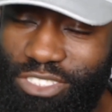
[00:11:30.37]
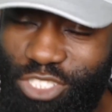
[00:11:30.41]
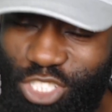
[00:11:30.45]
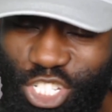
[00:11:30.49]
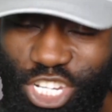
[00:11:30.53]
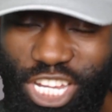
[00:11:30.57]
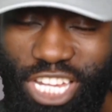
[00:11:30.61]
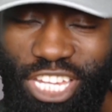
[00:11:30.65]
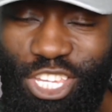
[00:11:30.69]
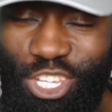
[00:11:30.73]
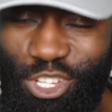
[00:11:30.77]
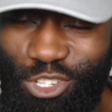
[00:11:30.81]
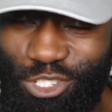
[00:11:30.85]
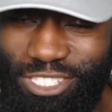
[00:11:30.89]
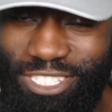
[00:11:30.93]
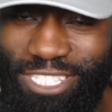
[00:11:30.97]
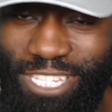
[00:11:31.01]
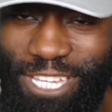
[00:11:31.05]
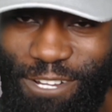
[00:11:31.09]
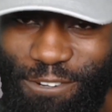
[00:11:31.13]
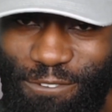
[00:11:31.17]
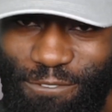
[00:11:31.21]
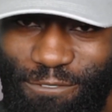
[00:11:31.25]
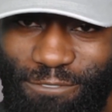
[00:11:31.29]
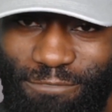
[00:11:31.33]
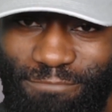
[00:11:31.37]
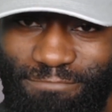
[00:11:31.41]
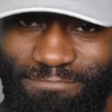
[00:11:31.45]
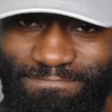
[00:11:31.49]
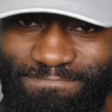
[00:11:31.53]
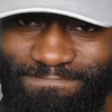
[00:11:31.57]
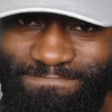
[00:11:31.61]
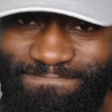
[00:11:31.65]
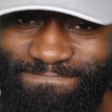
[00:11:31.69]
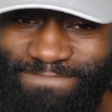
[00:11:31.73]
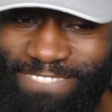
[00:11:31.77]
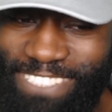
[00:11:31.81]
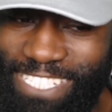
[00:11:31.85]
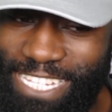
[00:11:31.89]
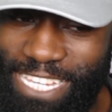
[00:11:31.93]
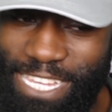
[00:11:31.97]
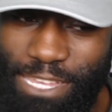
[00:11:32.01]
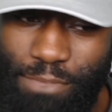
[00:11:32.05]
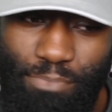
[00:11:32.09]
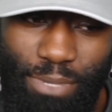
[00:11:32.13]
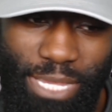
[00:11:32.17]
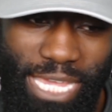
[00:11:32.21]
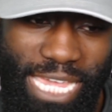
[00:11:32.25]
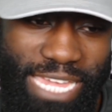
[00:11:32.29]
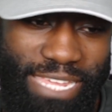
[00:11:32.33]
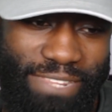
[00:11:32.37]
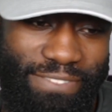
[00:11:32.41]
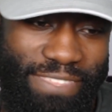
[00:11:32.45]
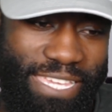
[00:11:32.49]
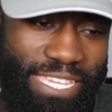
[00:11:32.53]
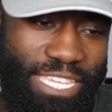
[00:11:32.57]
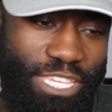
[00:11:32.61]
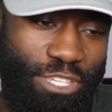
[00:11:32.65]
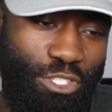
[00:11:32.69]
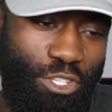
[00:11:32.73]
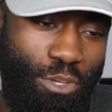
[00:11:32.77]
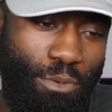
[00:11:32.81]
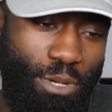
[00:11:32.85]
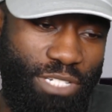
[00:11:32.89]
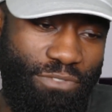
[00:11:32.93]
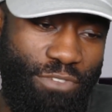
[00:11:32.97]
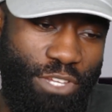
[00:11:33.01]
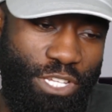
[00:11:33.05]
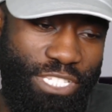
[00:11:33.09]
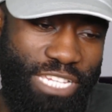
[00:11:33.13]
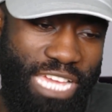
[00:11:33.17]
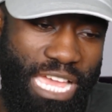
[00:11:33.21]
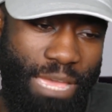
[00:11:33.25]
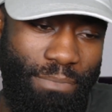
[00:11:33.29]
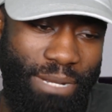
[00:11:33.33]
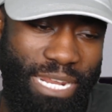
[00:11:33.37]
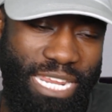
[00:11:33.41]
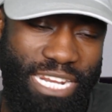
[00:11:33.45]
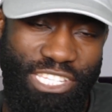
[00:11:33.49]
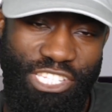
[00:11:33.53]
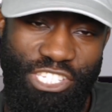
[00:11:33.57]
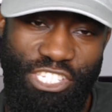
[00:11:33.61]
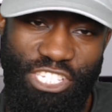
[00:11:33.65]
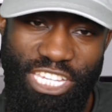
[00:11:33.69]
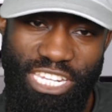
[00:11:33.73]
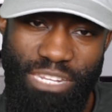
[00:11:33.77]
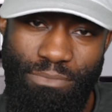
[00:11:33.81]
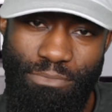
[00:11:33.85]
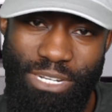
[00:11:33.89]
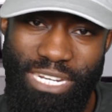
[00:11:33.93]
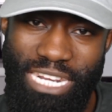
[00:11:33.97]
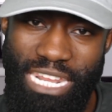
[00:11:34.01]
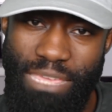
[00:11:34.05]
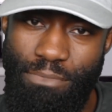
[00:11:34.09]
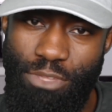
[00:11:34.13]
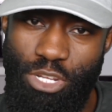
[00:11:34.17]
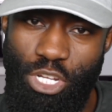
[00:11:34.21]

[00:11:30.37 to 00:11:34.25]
Check yourself. But hey, thank you so much for your time, ladies and gentlemen. Let me